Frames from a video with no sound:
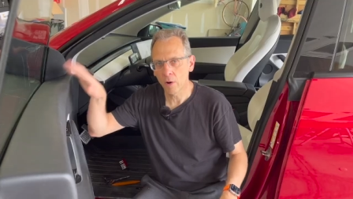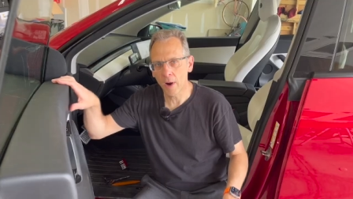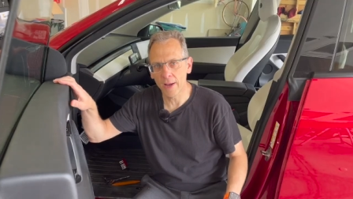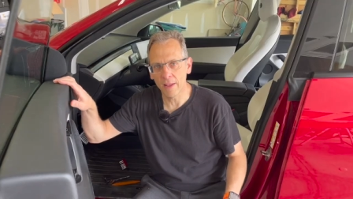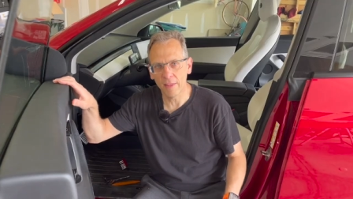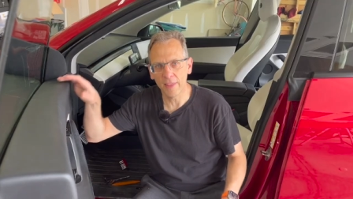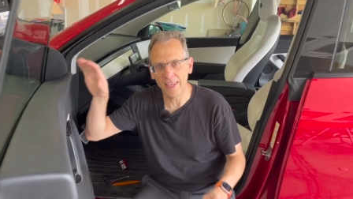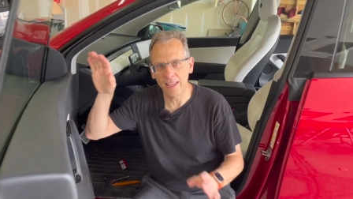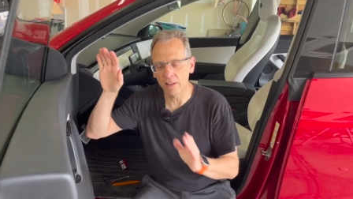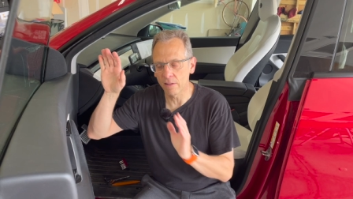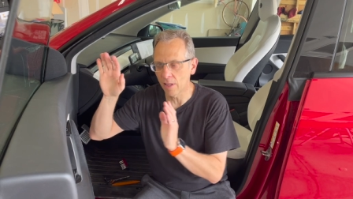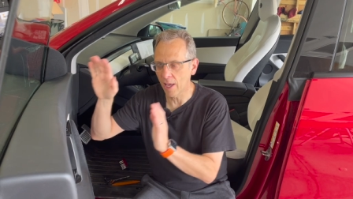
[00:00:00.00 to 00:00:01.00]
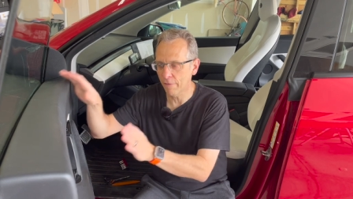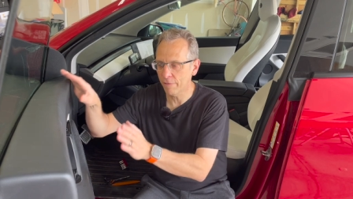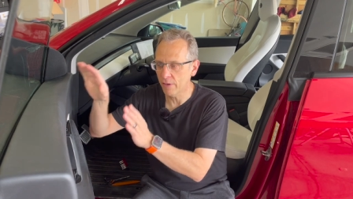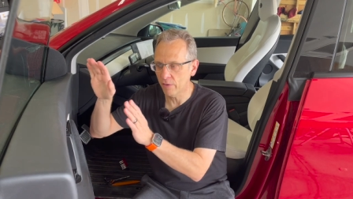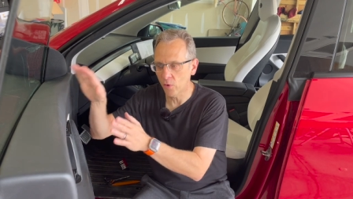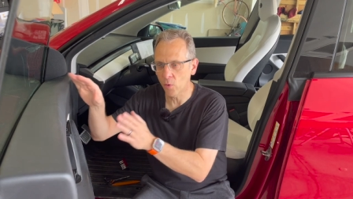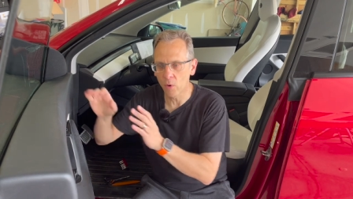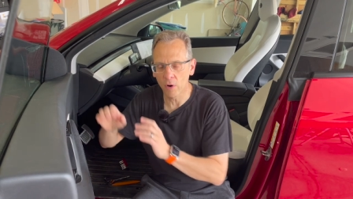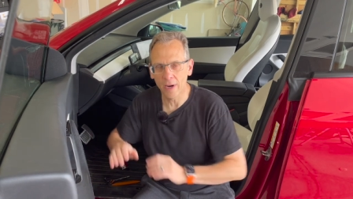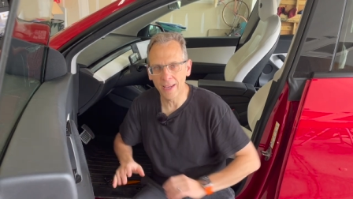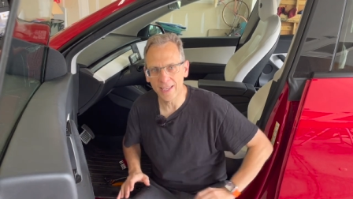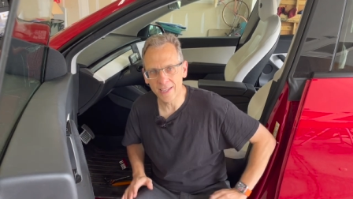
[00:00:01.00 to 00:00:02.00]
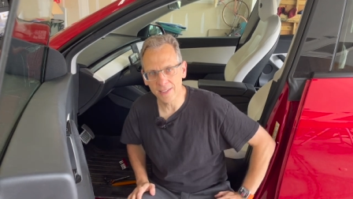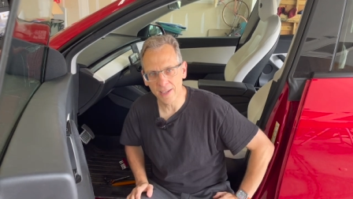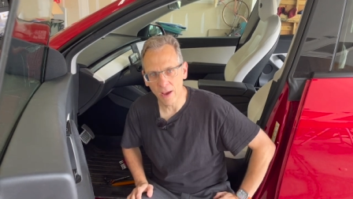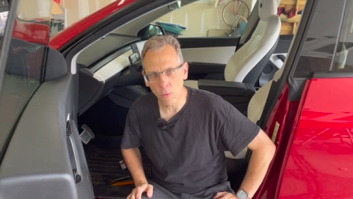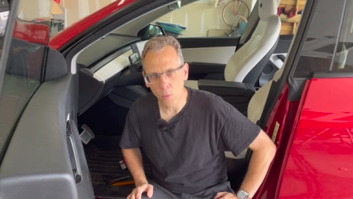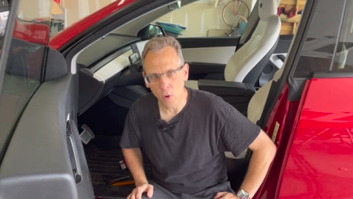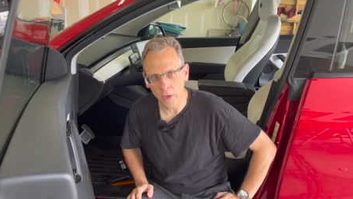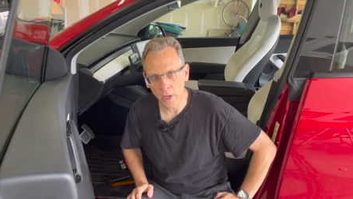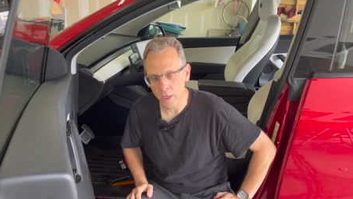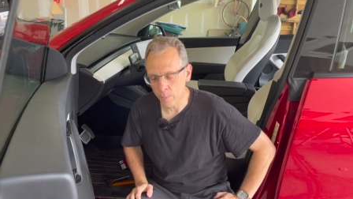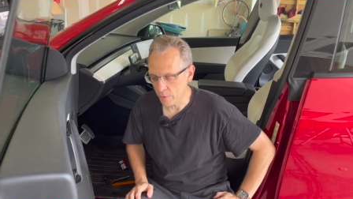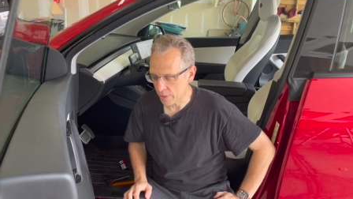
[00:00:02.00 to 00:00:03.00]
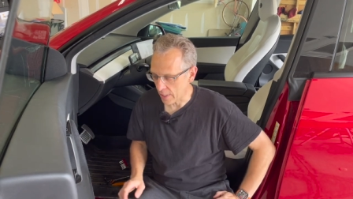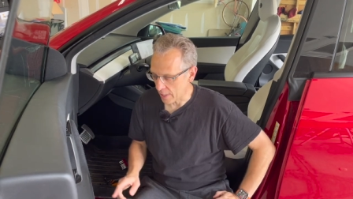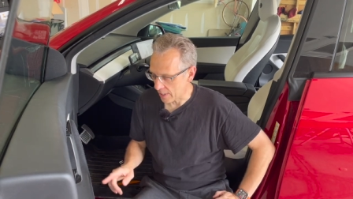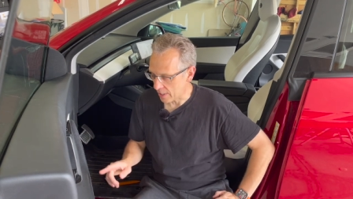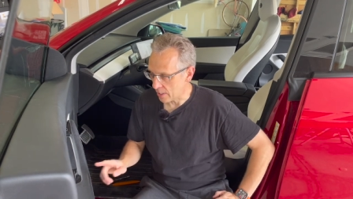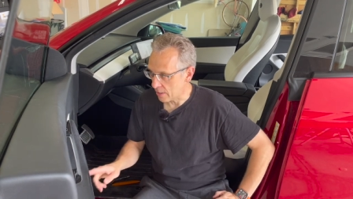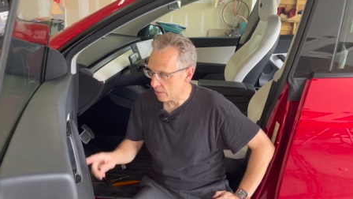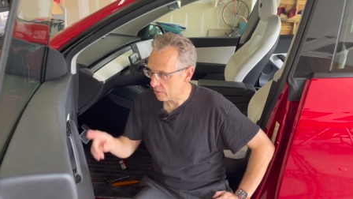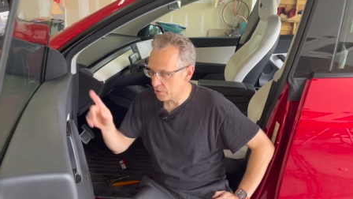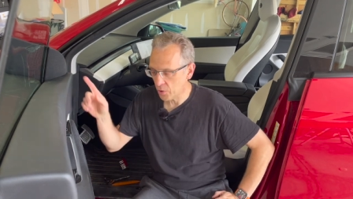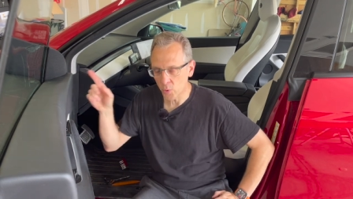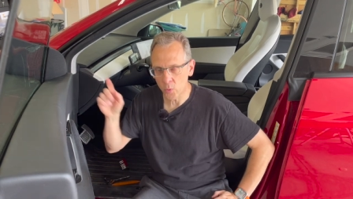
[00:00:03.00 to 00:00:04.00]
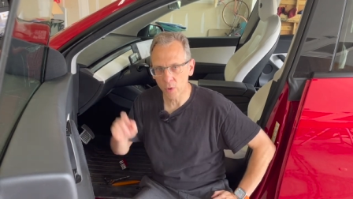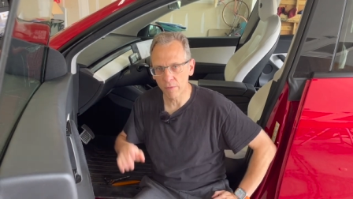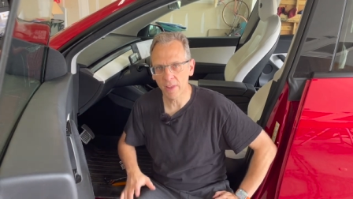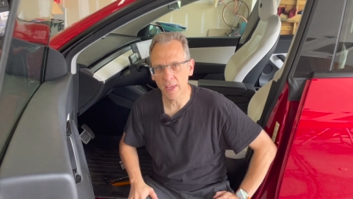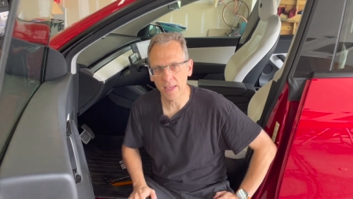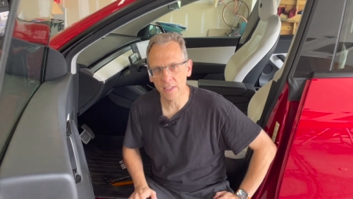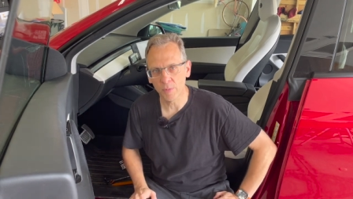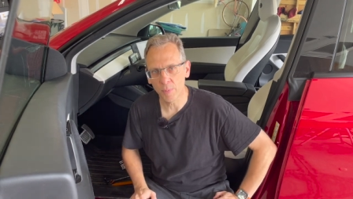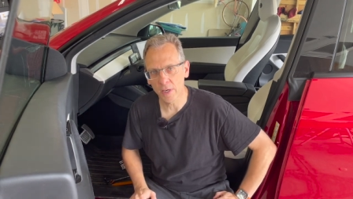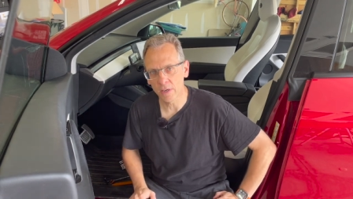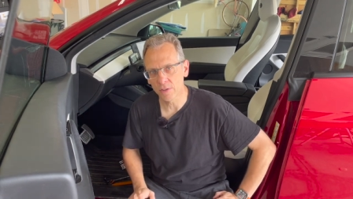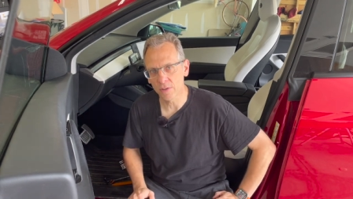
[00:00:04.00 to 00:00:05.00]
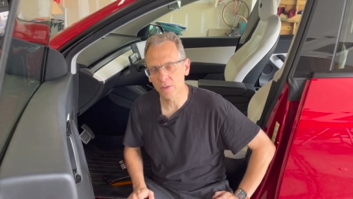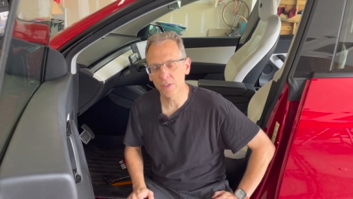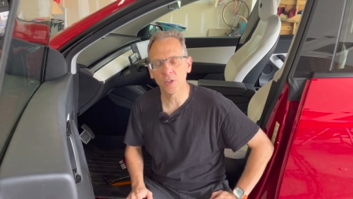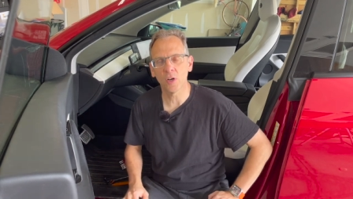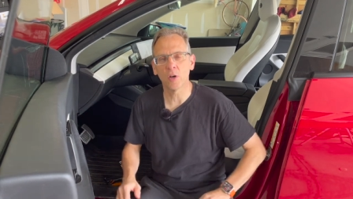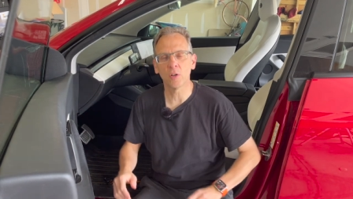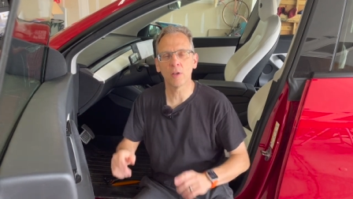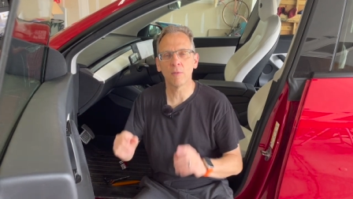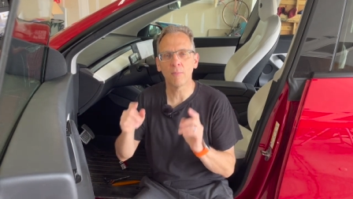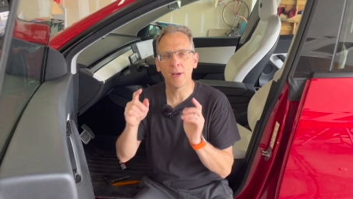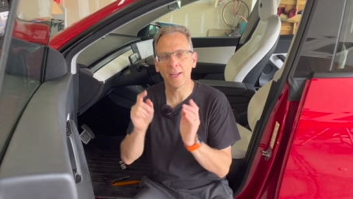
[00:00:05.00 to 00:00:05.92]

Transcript: right, the left door is one hundred percent done. Two of the eight speakers are installed. My